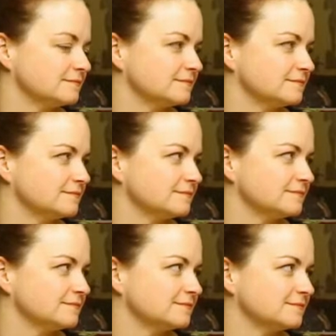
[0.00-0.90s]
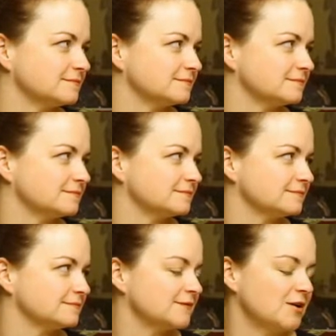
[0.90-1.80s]

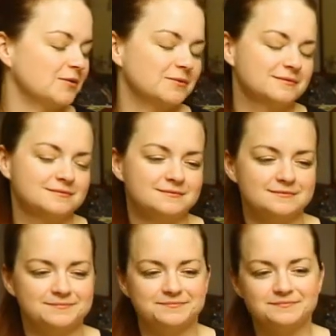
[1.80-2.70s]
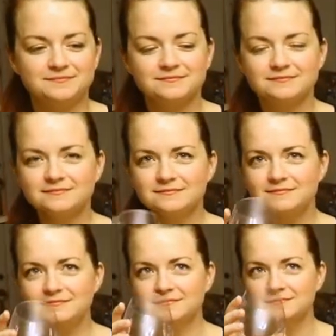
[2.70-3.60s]

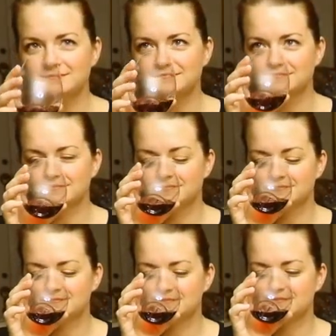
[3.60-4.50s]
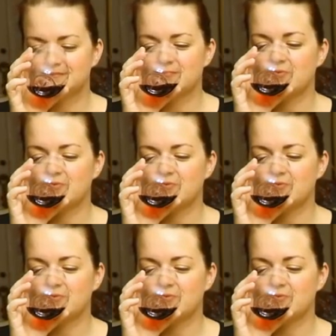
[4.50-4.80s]
No words are spoken by the person on screen.